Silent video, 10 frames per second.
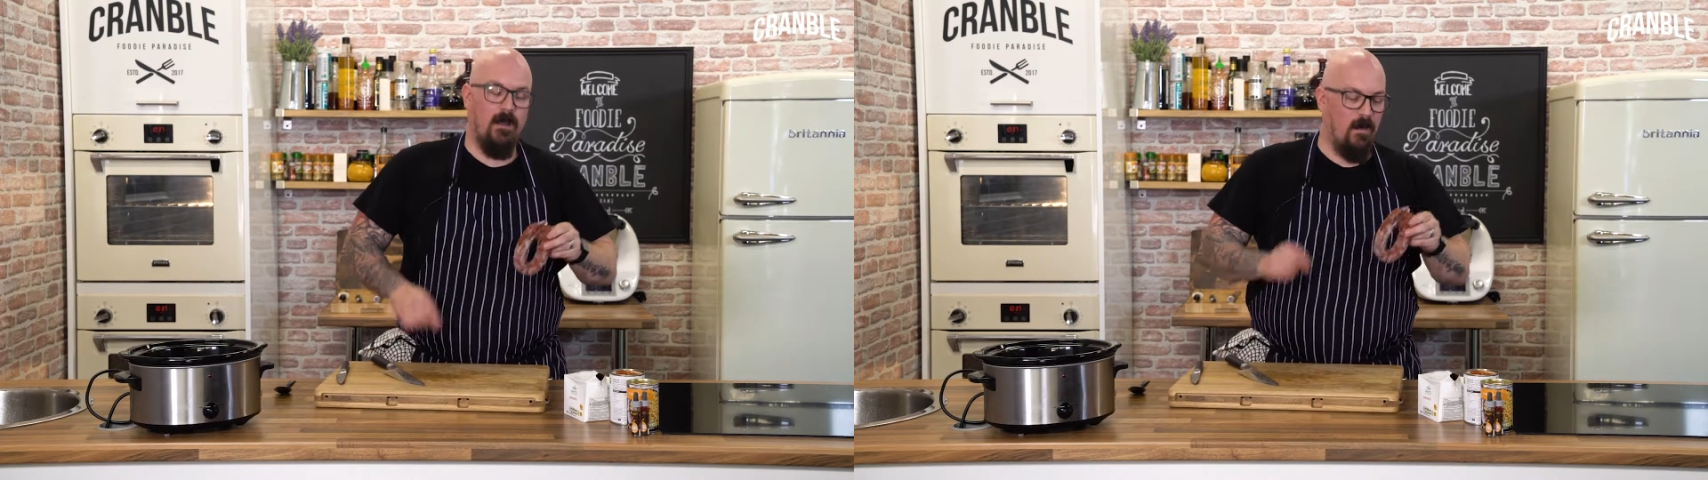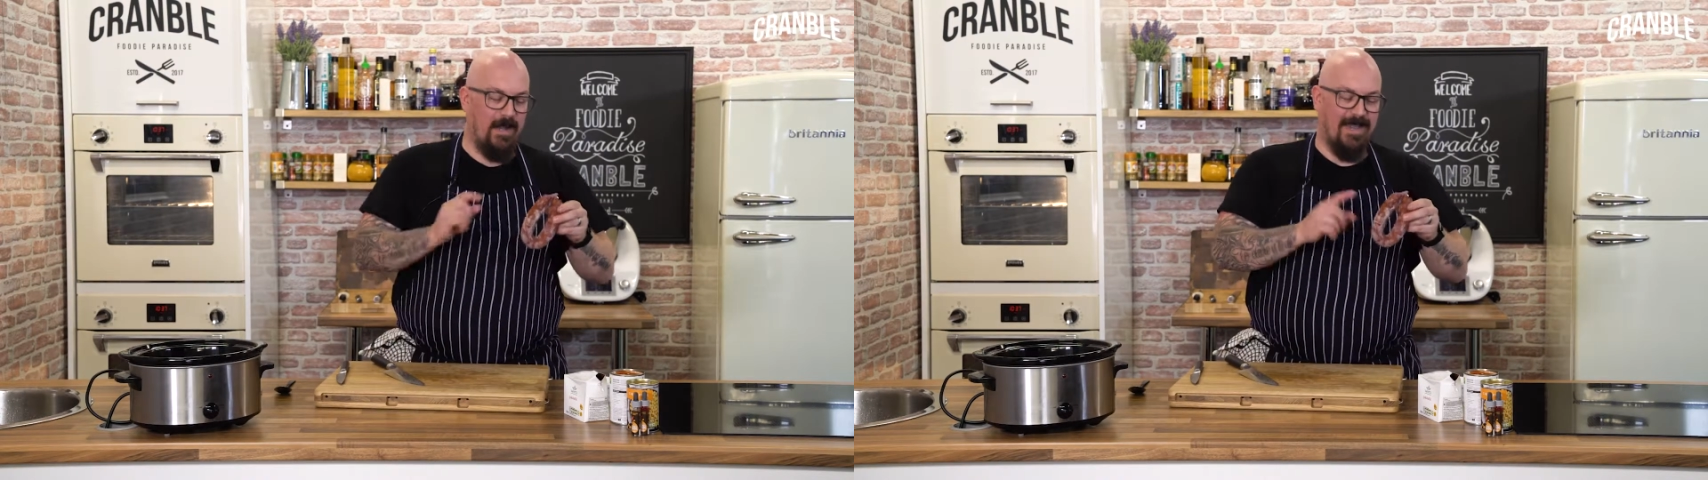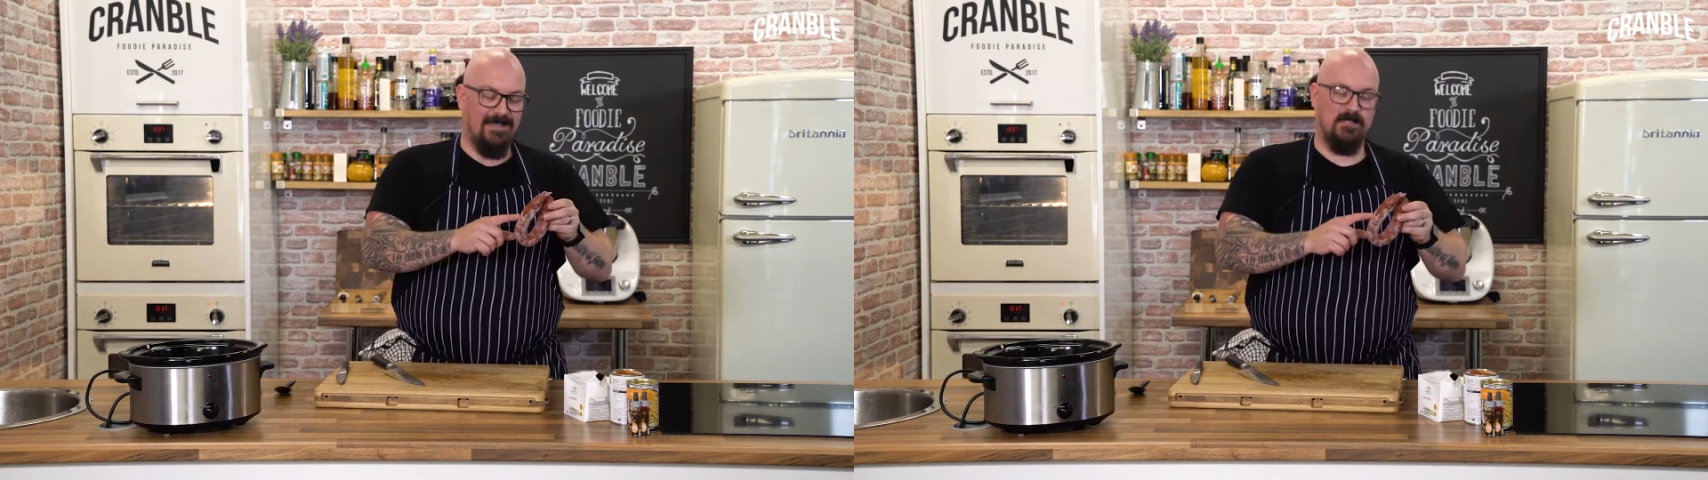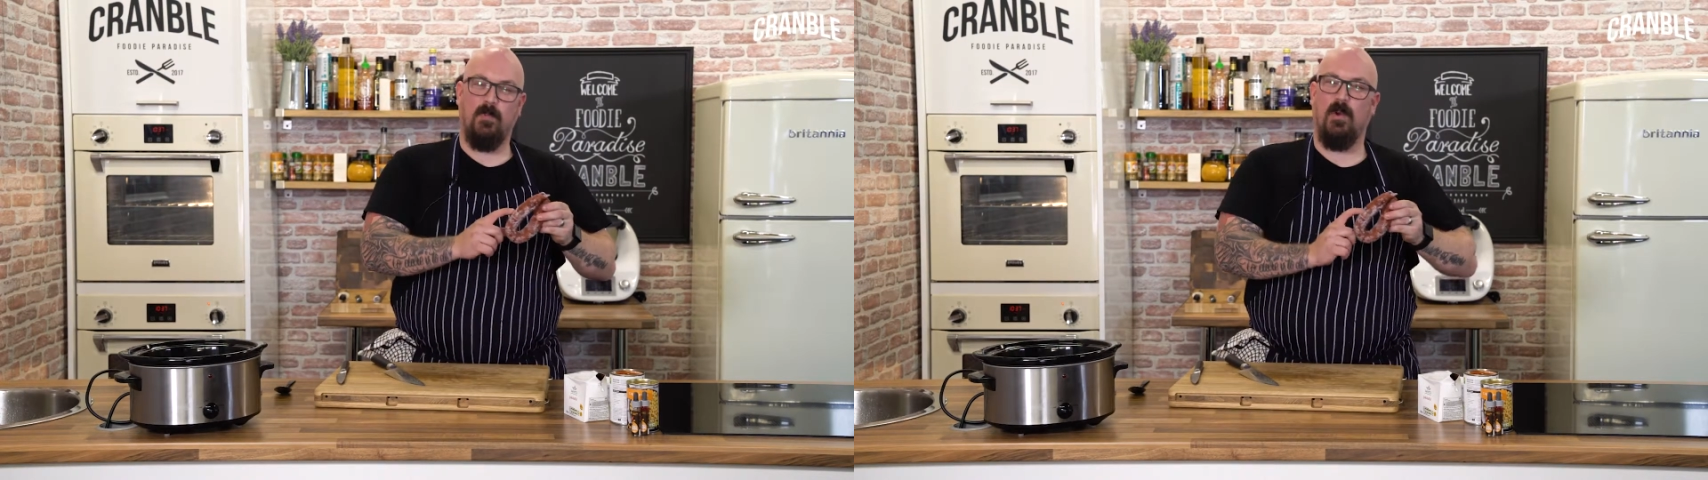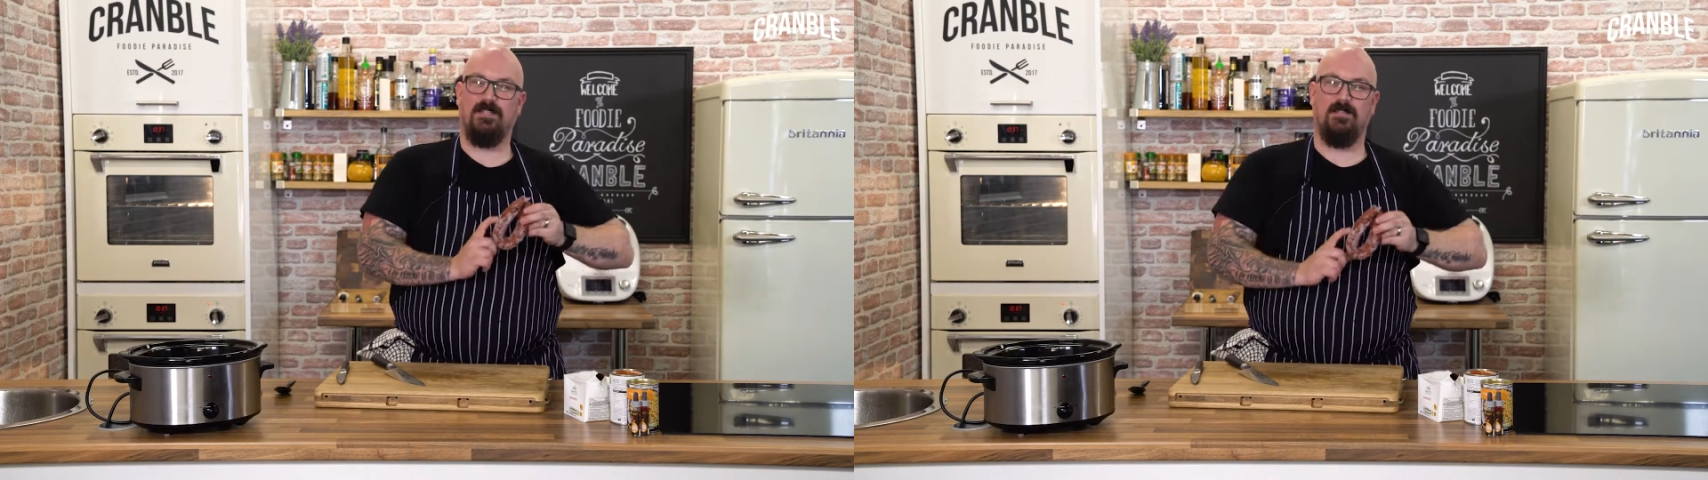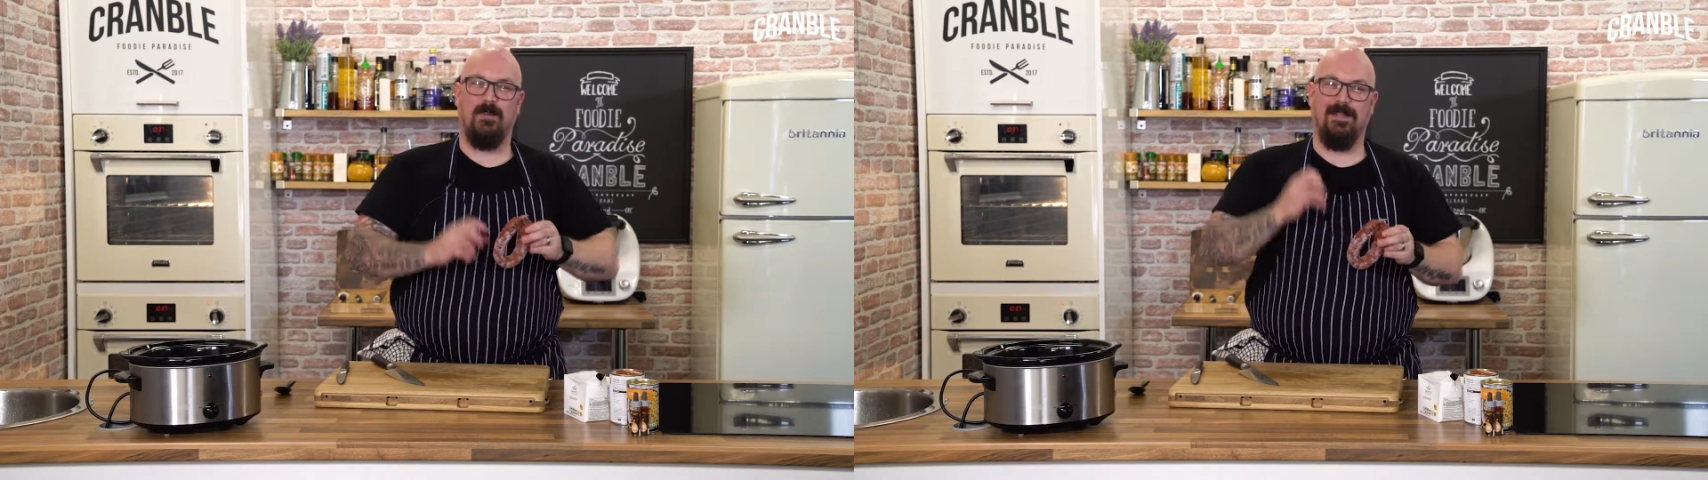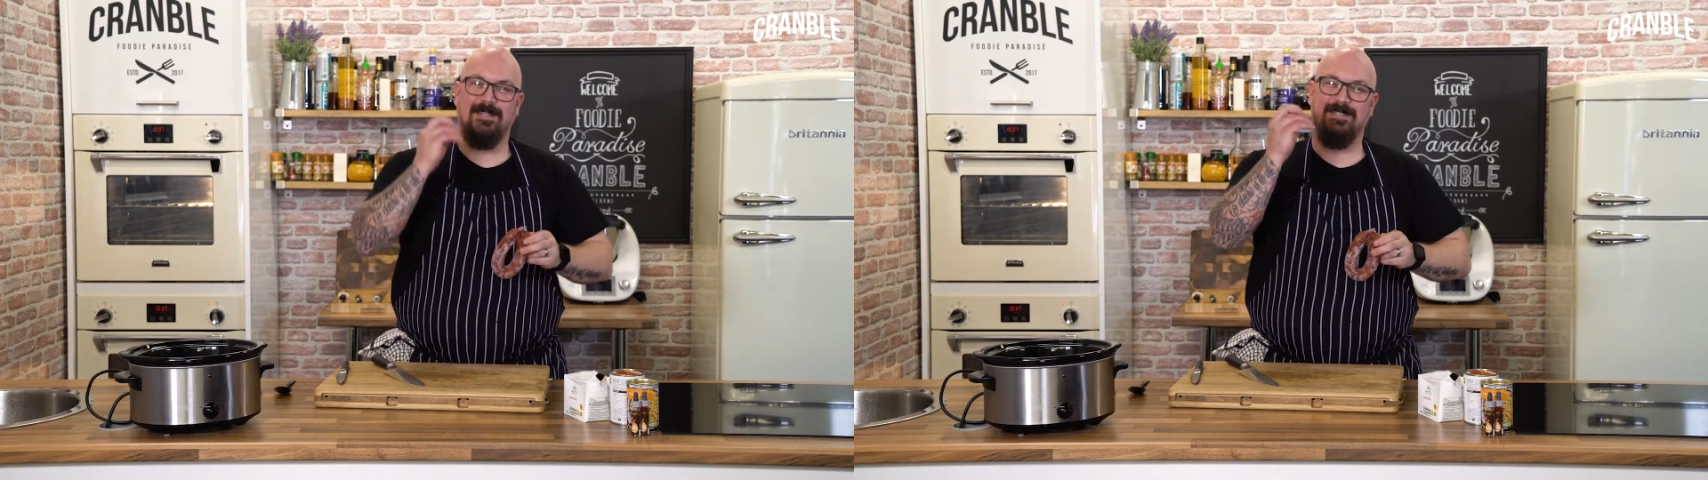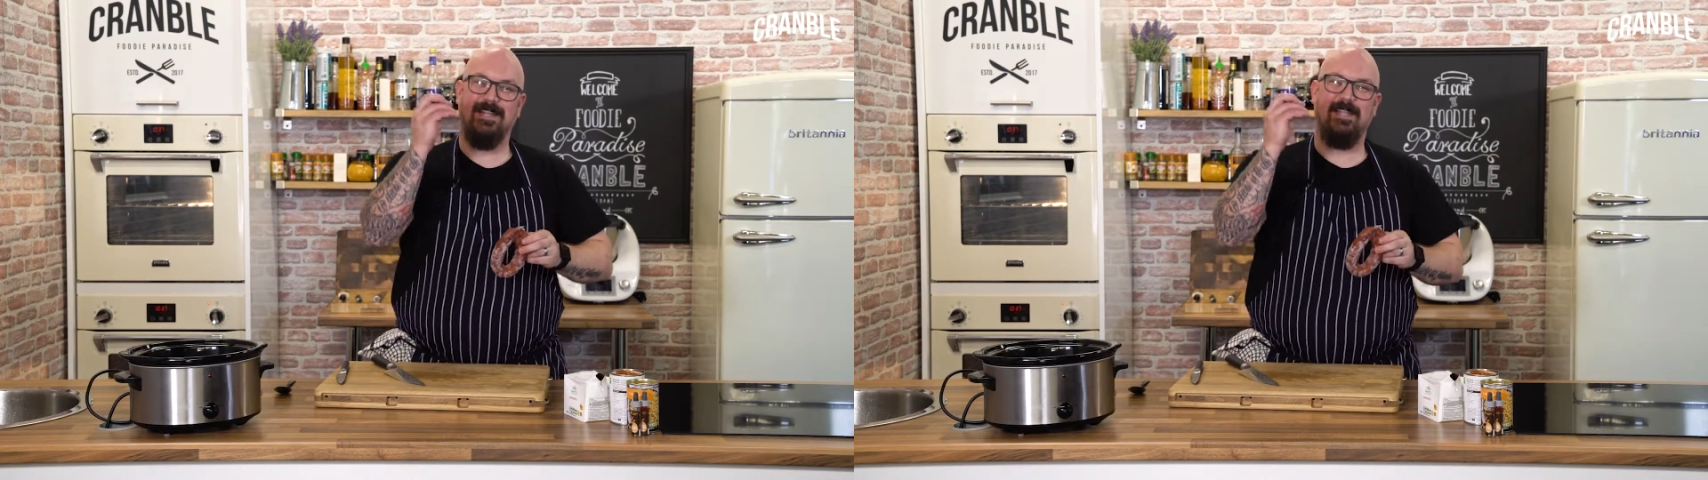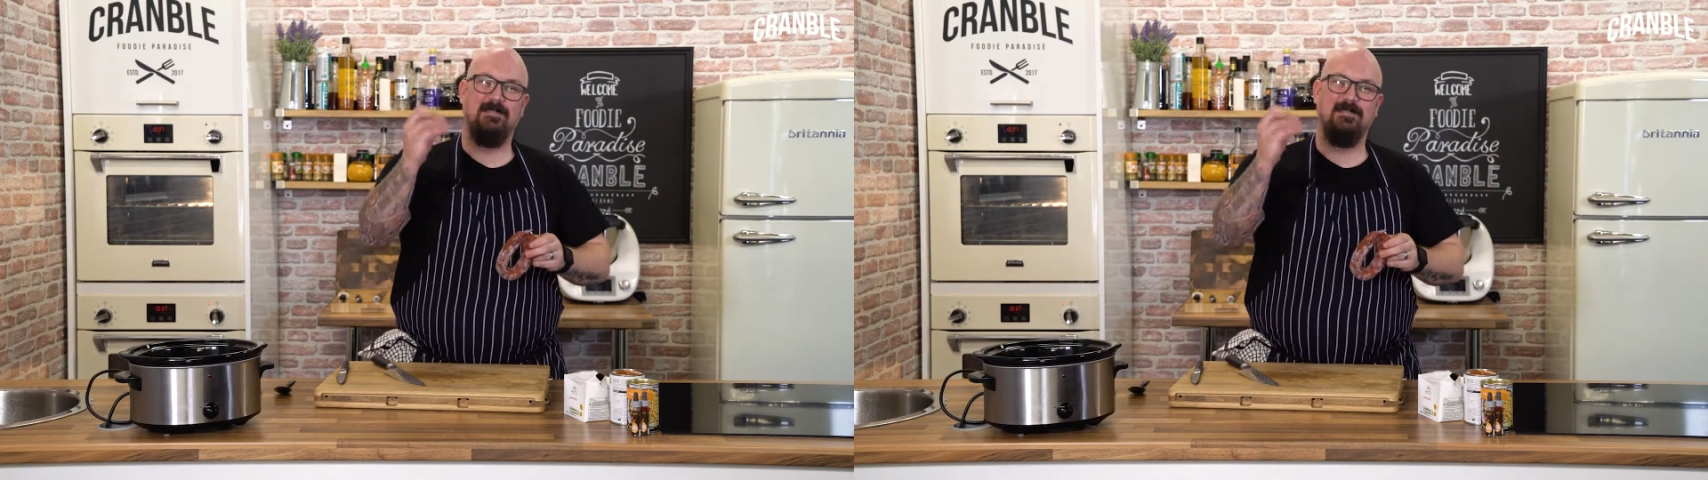and I get the spicy one because it